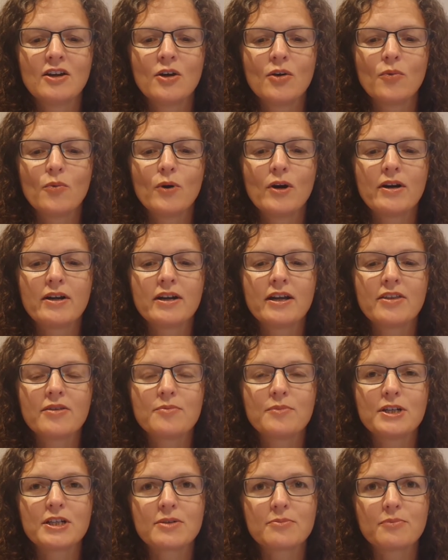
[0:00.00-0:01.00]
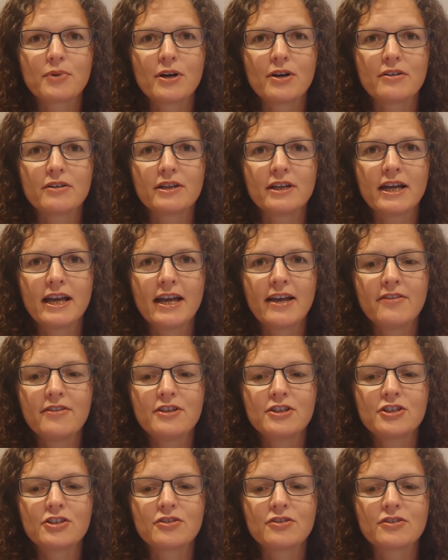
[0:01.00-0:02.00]
where another mission partner, Heather
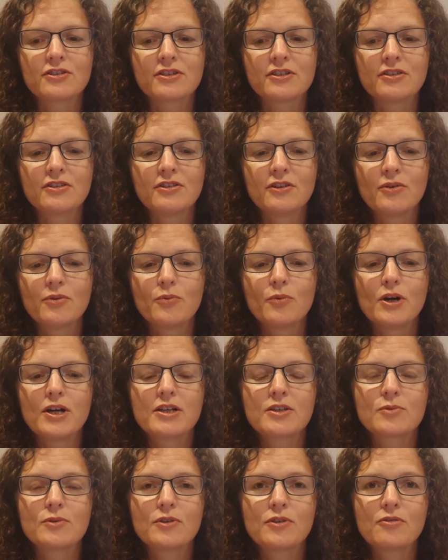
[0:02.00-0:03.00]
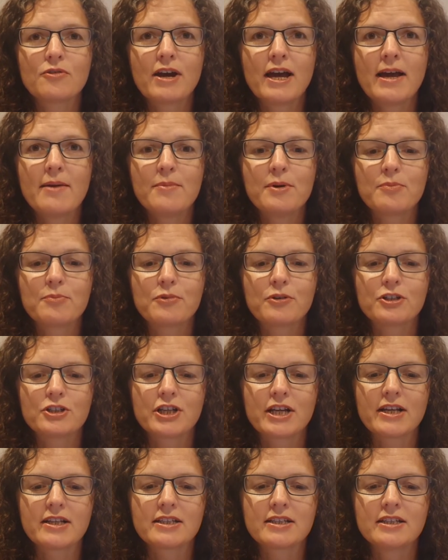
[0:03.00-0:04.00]
Johnson, works with the Rehema
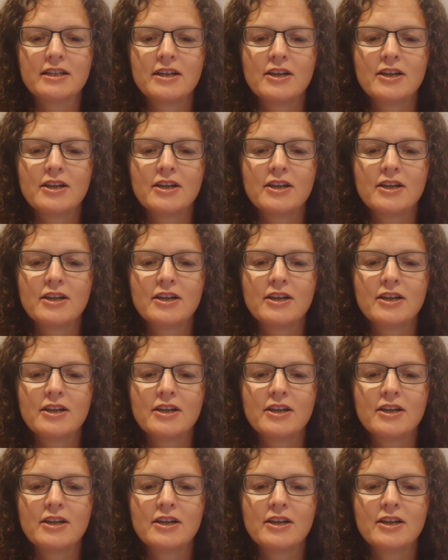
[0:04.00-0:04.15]
project,